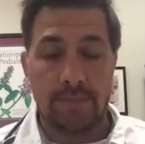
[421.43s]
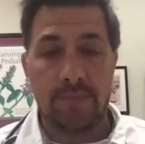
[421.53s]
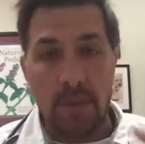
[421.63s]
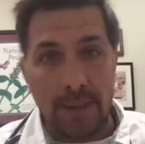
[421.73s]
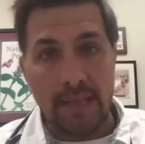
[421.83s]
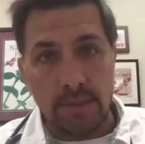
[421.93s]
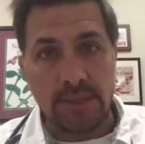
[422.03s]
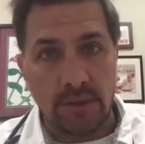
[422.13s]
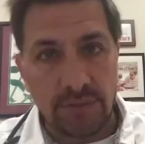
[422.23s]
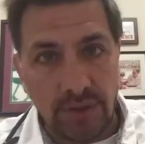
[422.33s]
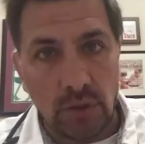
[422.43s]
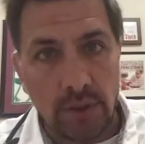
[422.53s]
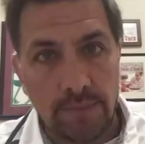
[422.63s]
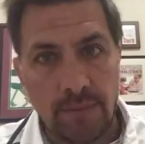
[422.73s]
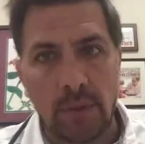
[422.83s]
They're making themselves feel
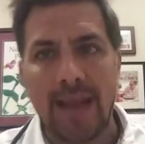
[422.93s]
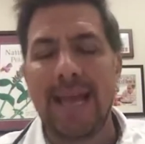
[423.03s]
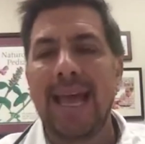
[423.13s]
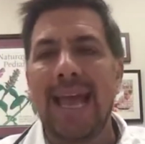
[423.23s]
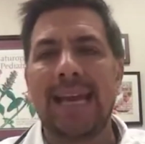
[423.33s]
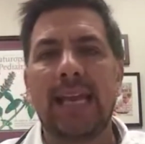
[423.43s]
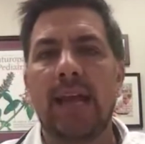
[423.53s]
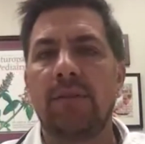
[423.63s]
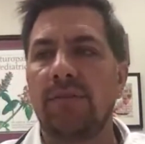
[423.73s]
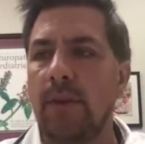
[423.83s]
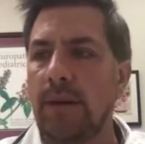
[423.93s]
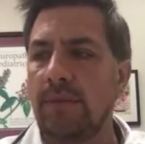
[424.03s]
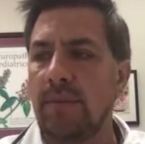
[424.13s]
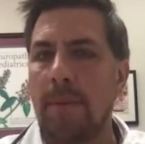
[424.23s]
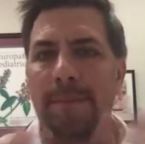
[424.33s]
good, okay? And again, from
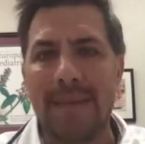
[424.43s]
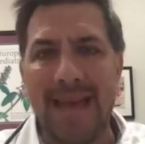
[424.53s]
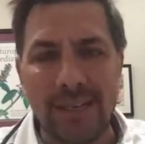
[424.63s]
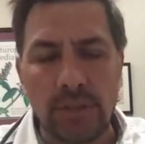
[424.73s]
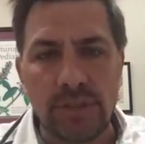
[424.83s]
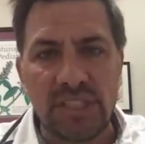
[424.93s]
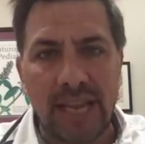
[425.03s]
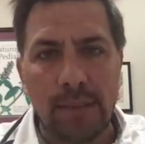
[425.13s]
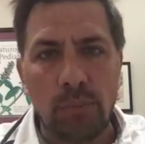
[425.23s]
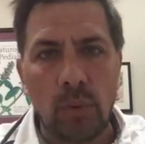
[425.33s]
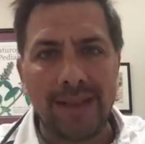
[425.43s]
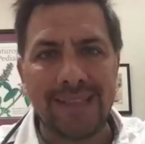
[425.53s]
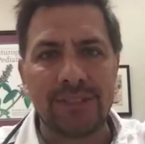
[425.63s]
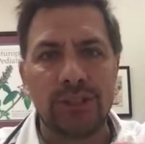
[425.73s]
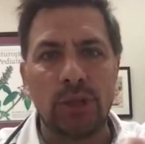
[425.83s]
a medical standpoint,
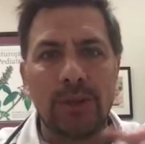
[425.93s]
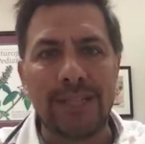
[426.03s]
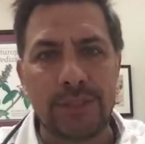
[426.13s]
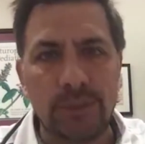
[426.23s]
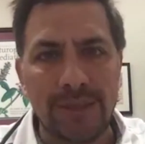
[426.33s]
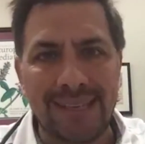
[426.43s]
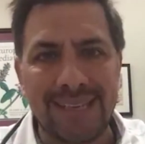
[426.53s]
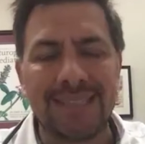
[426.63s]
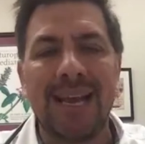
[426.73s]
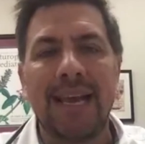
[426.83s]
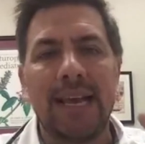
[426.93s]
there's no issue with this.